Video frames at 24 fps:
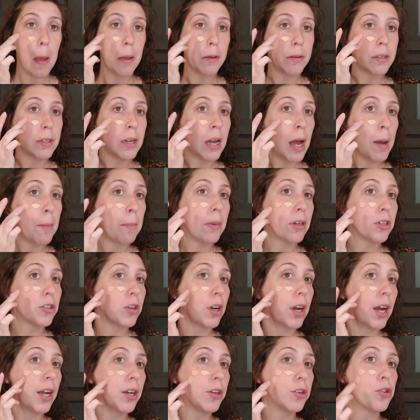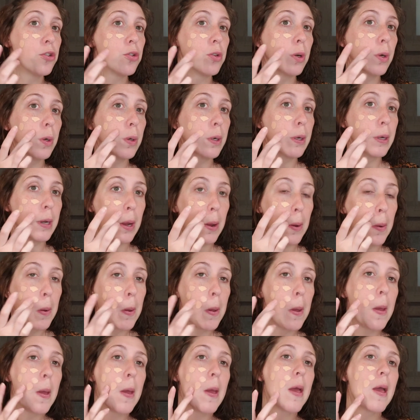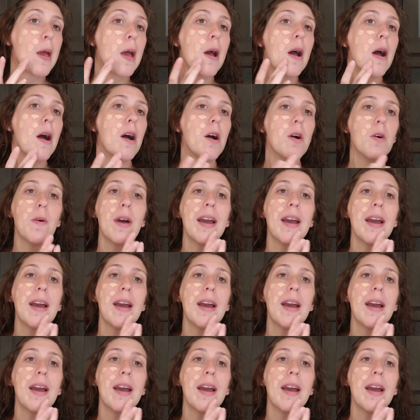not my tried and true, Oh,